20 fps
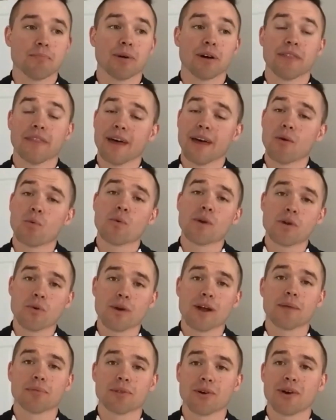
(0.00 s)
but that we
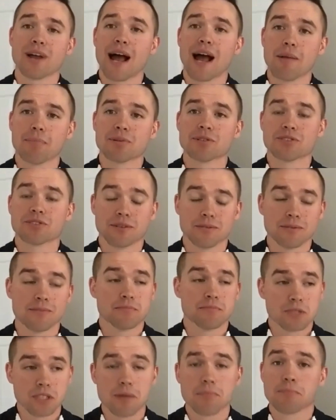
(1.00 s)
were able to accomplish
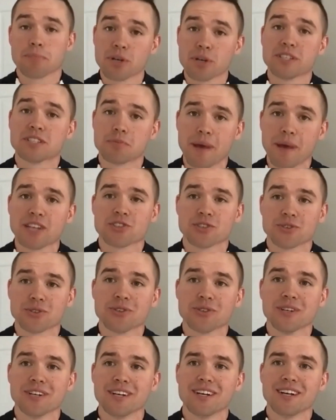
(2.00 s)
something pretty
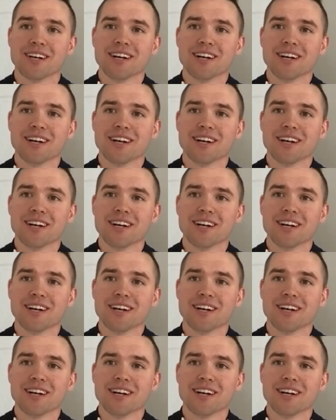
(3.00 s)
special